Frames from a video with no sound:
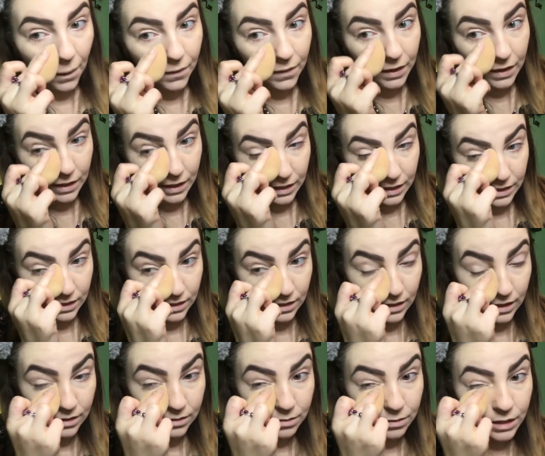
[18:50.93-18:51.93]
I think this
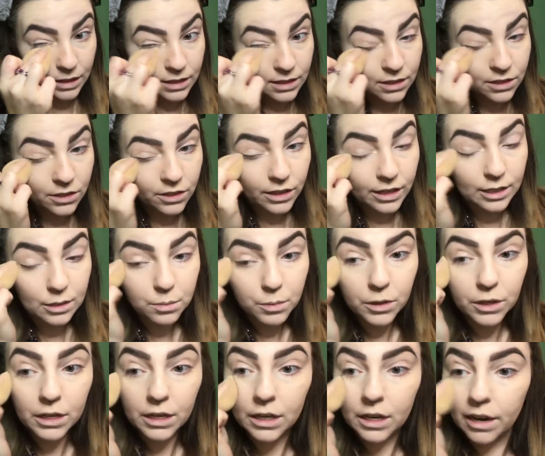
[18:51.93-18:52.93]
concealer has
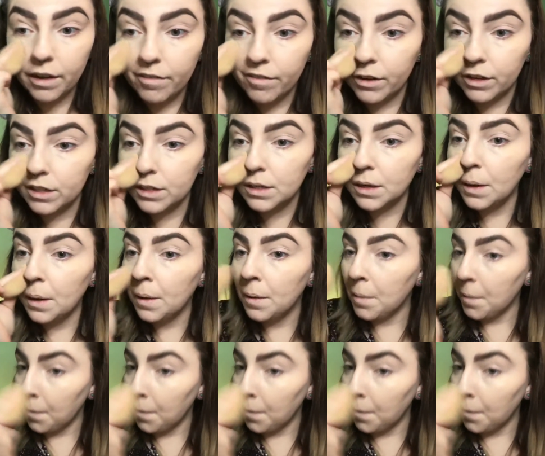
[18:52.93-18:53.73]
pretty good coverage,